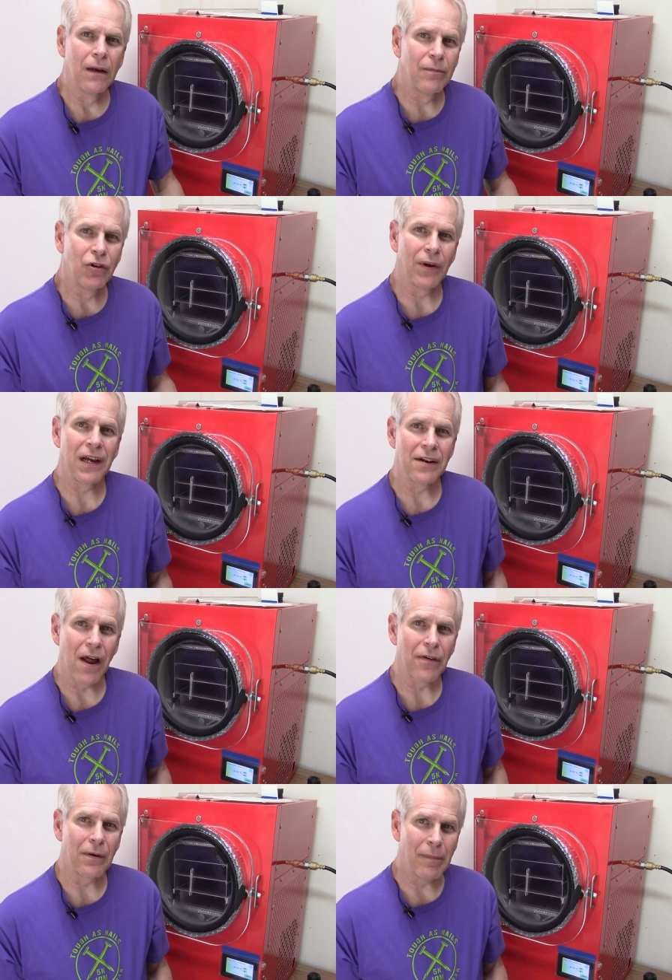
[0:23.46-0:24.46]
I'm doing
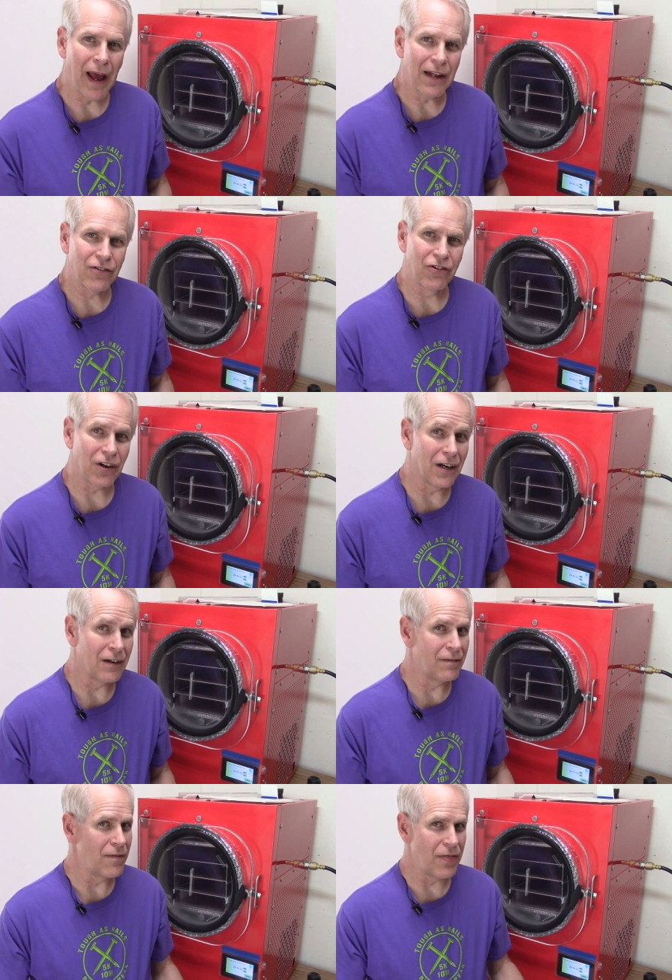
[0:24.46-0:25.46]
another batch
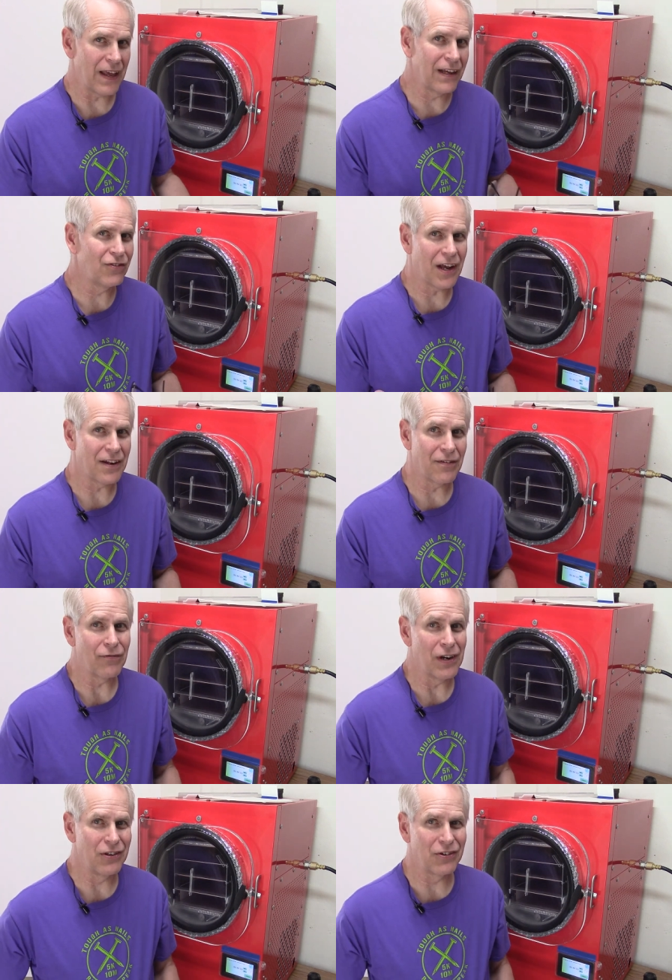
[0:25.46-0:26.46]
of things out of the
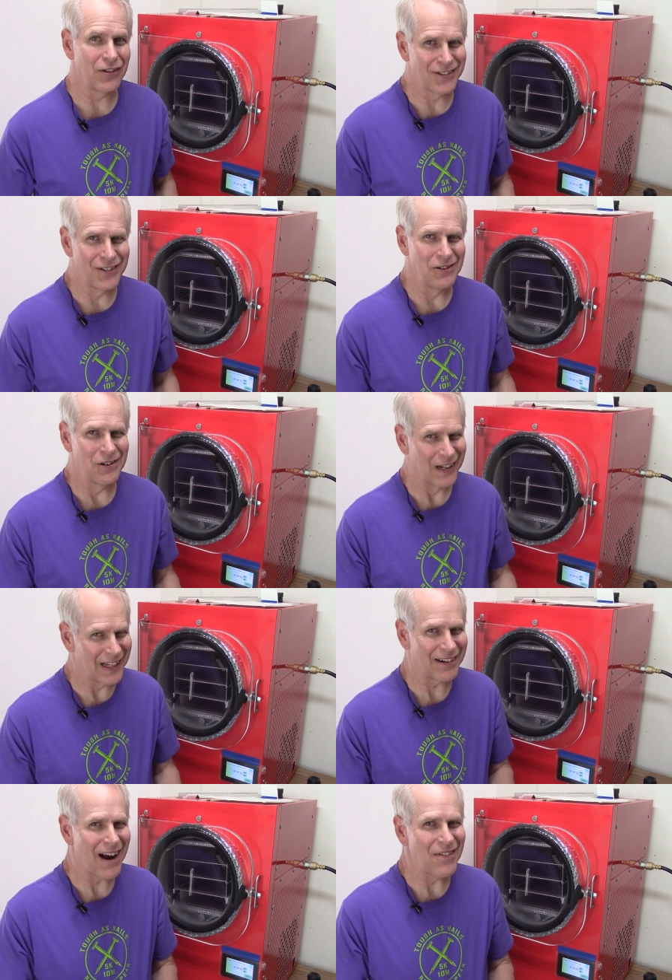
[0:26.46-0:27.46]
freezer to
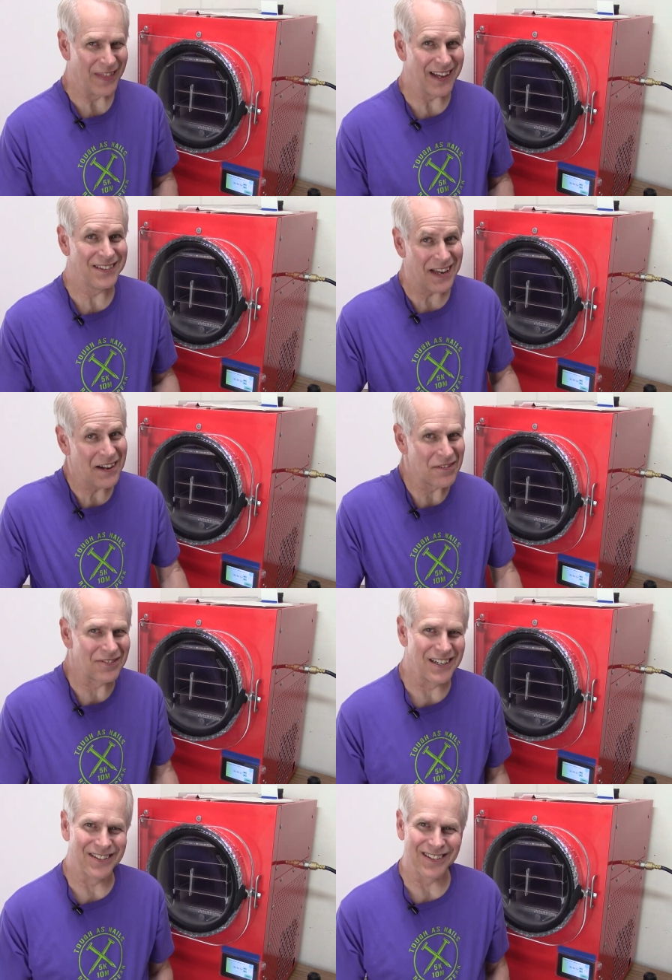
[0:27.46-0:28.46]
clear out things out of the
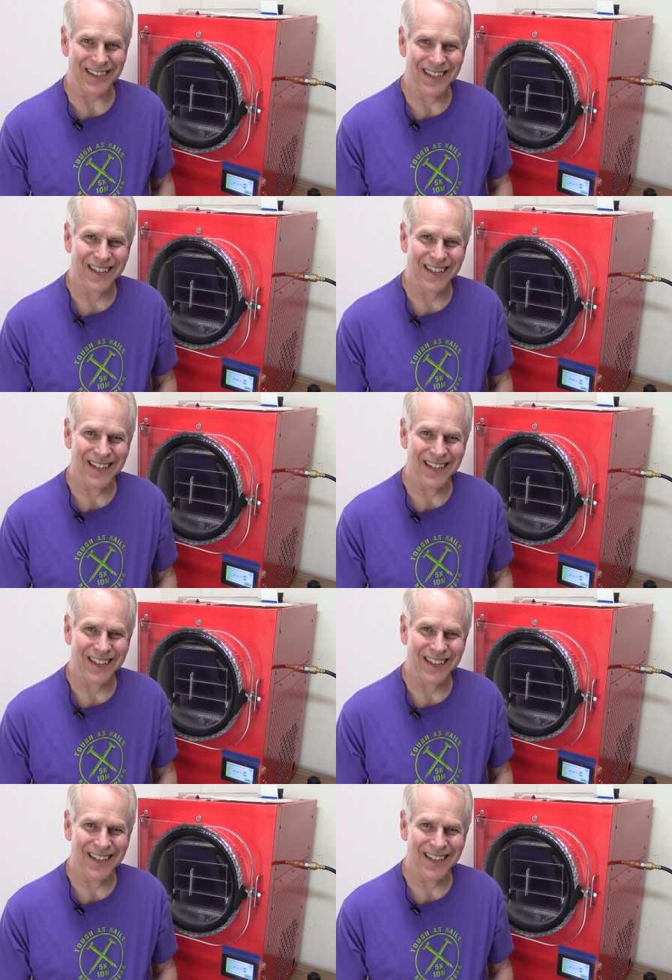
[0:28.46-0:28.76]
freezer.